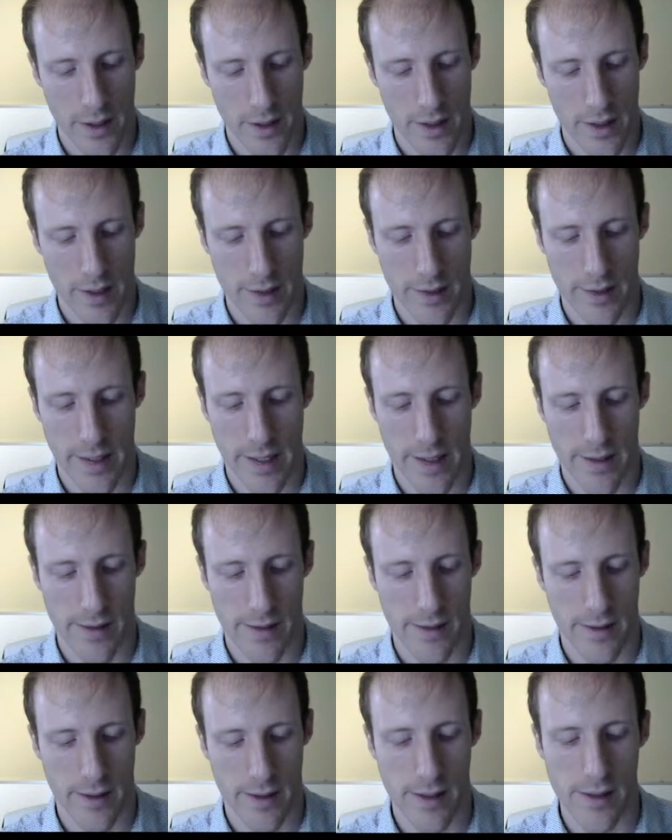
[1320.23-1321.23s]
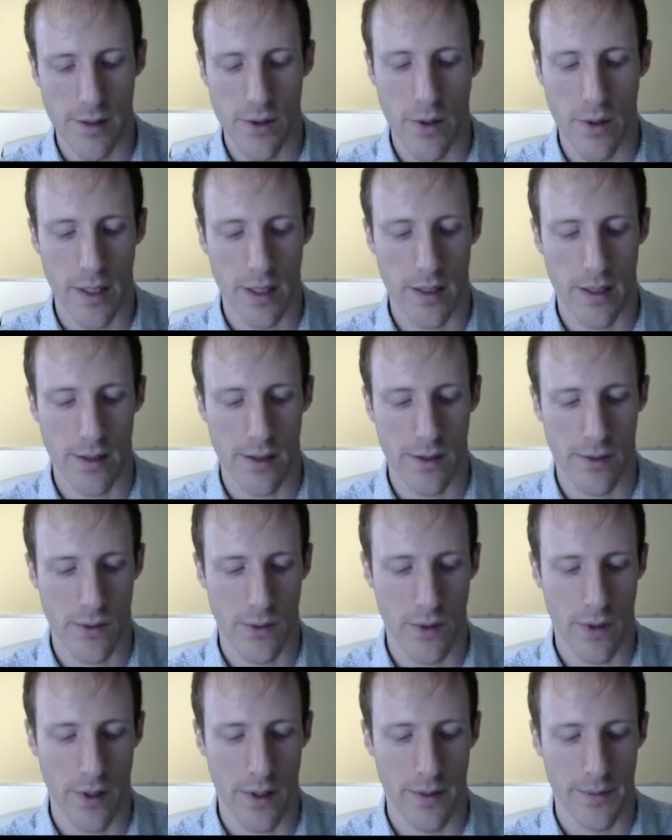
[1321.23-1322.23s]
this list is going to
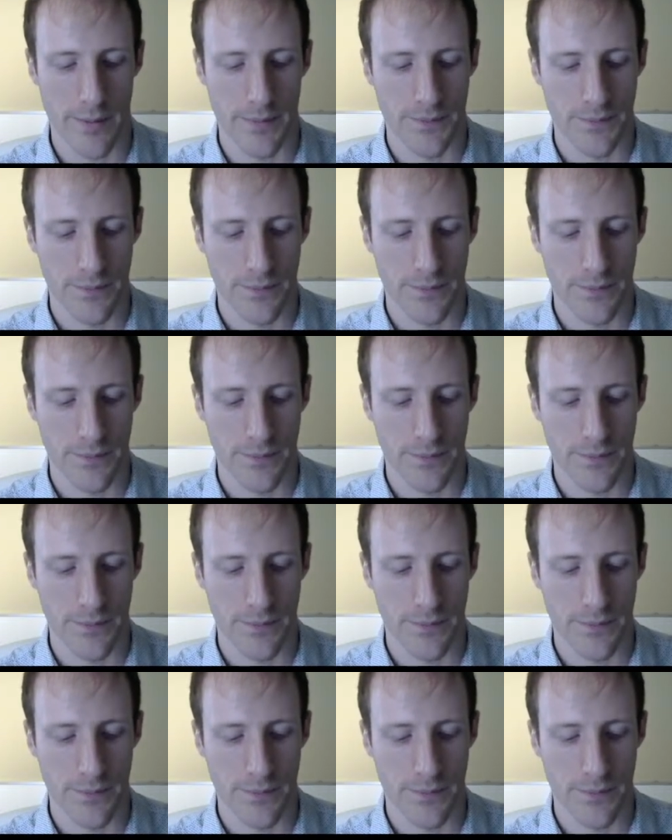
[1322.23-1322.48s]
store